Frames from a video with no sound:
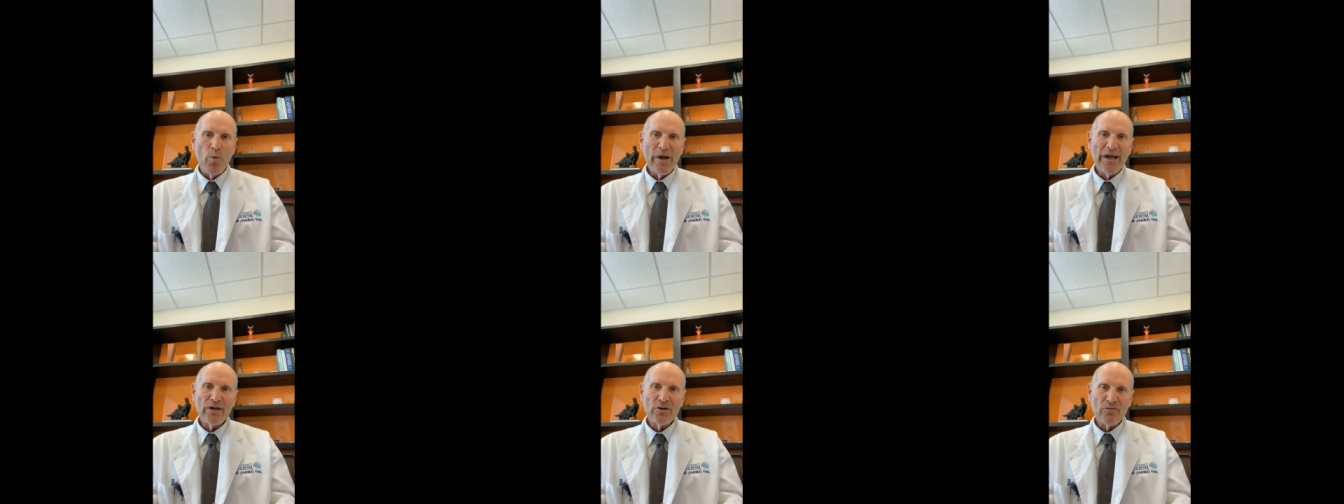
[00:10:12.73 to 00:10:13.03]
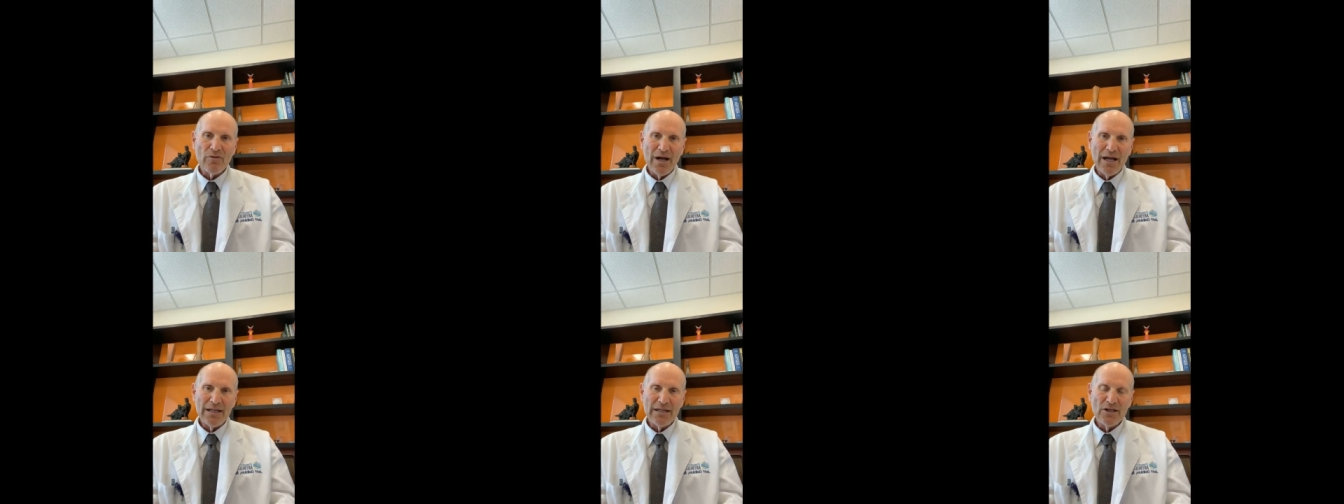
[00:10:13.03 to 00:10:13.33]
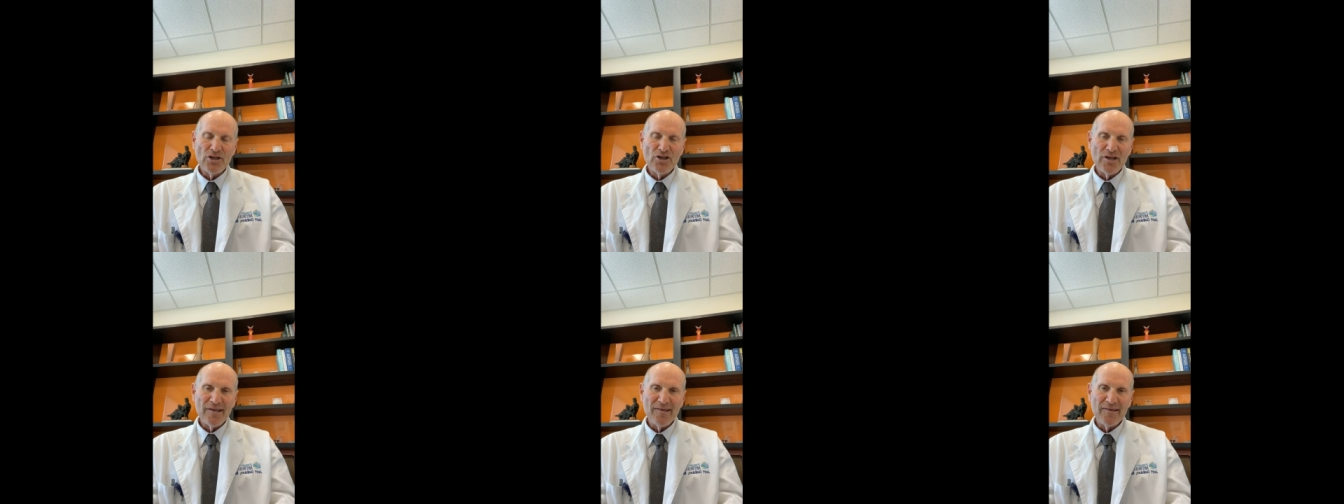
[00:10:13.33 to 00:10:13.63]
We
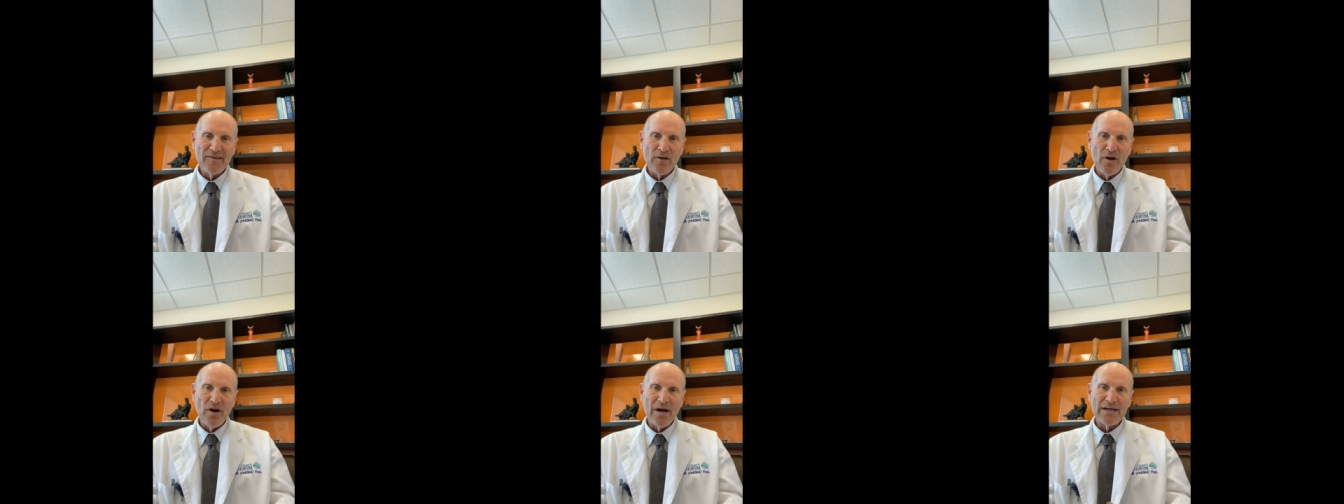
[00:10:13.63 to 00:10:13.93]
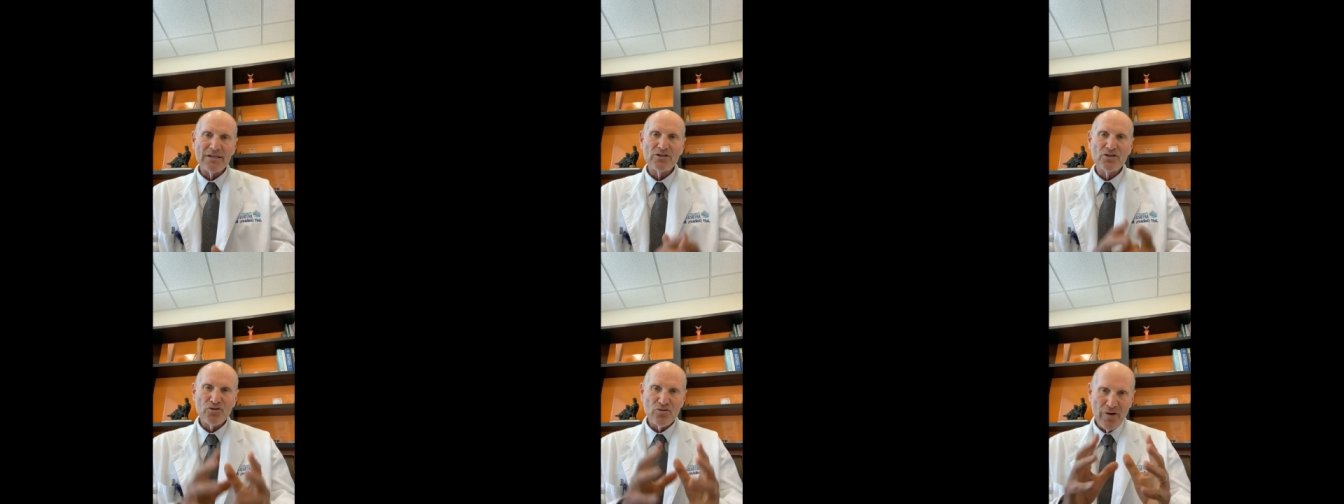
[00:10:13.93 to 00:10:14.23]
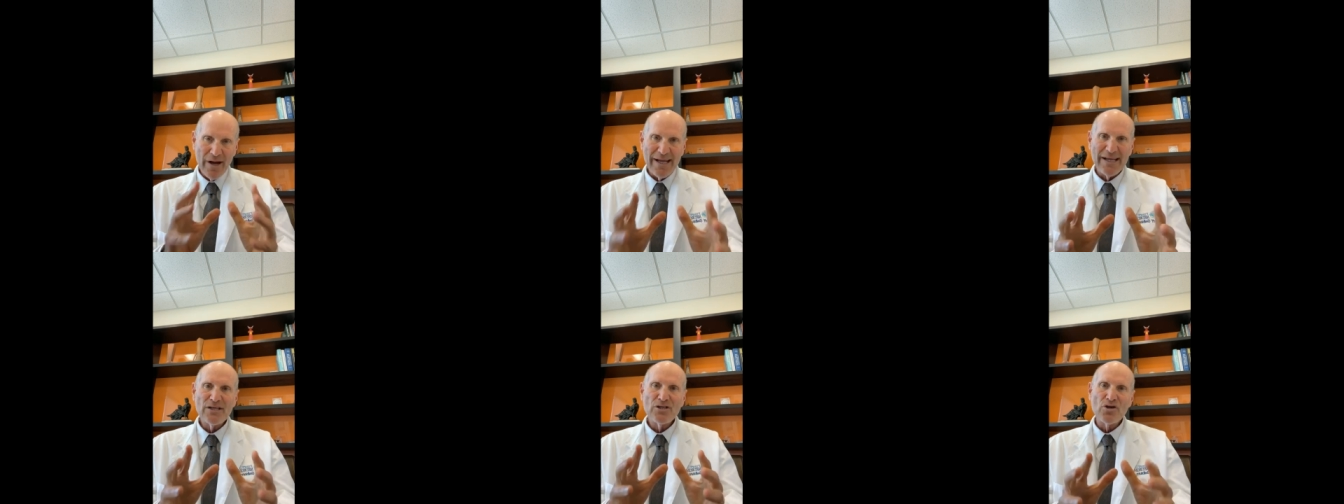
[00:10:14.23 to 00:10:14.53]
neurologists are
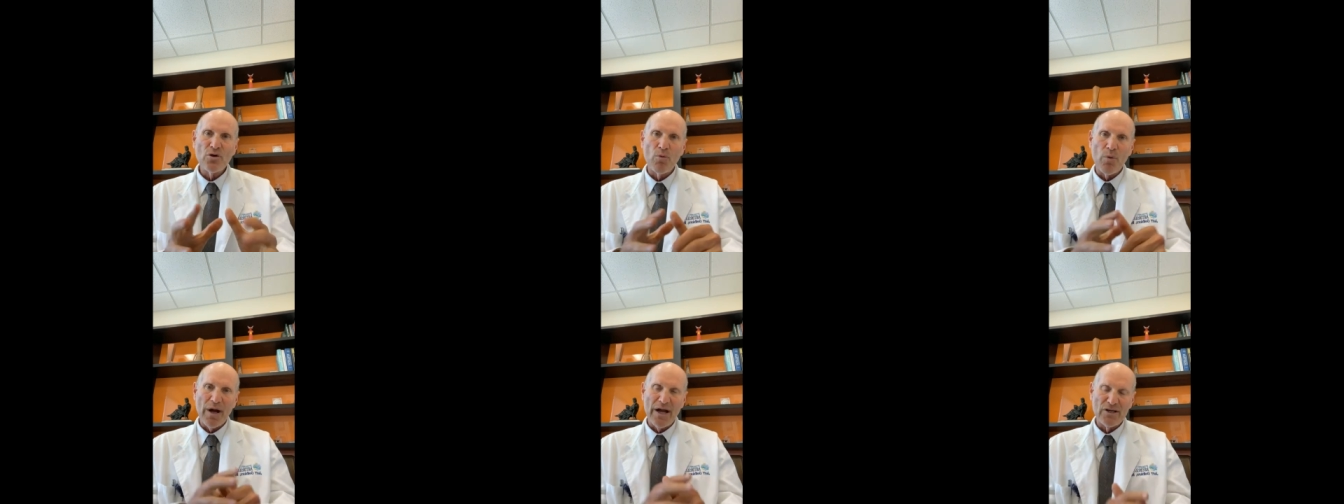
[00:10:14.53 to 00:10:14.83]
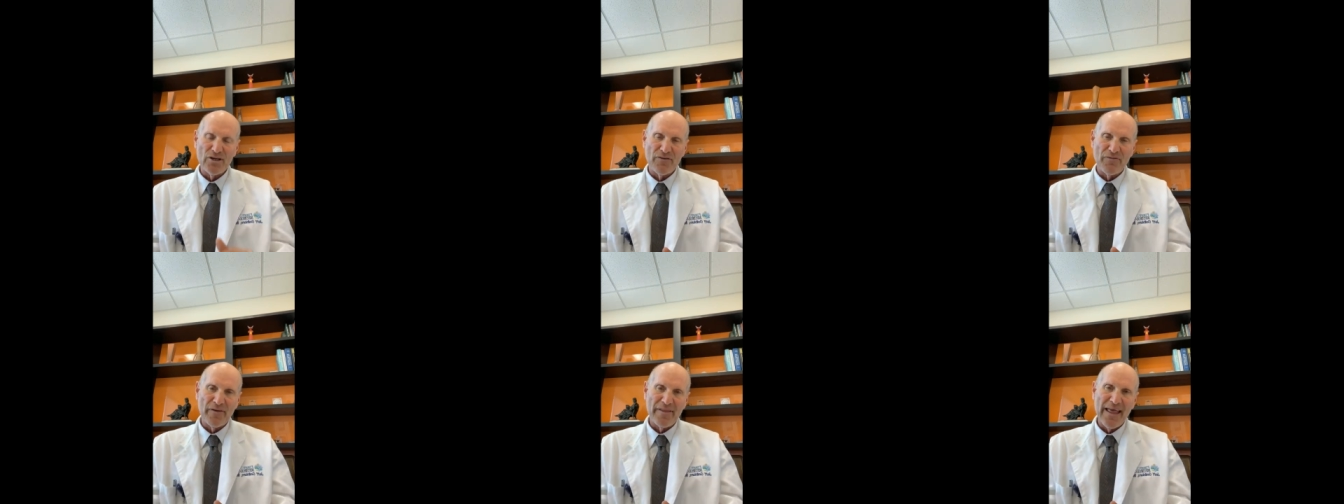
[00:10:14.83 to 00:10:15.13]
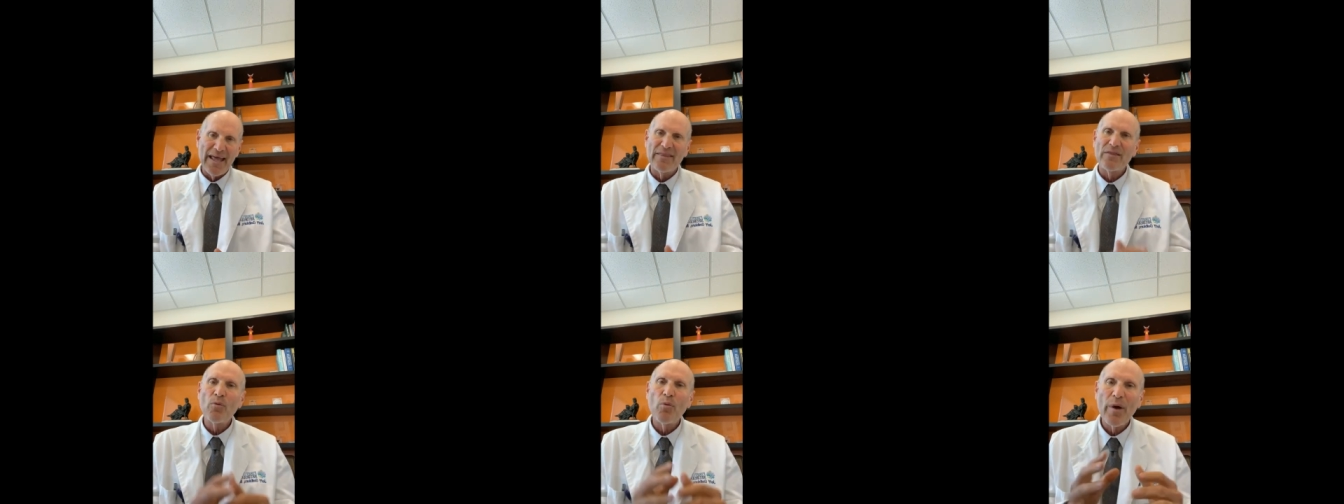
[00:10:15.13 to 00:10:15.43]
trained to watch
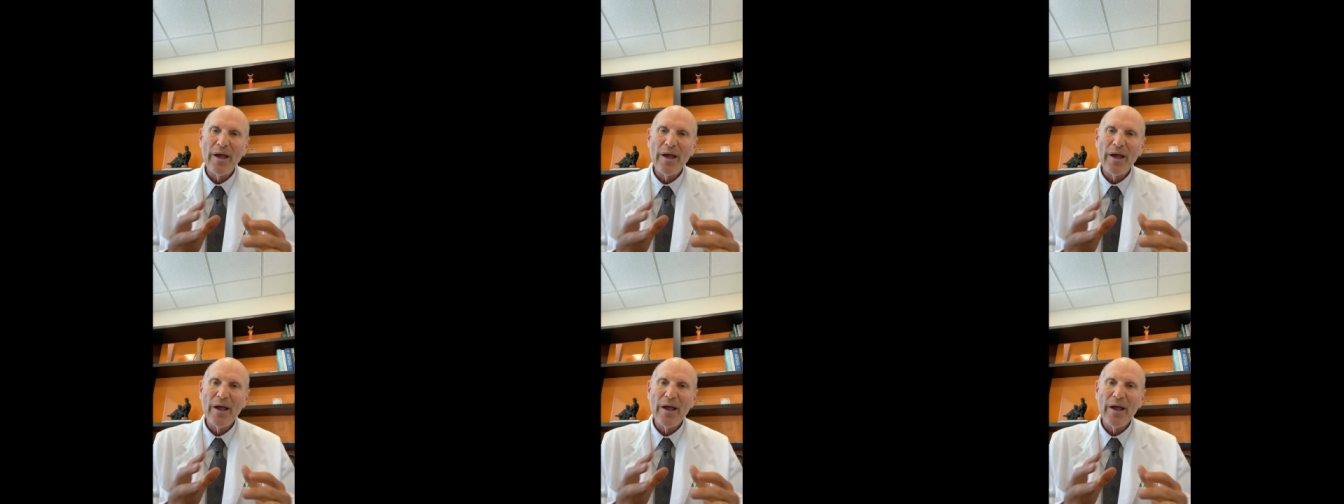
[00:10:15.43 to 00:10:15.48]
for that,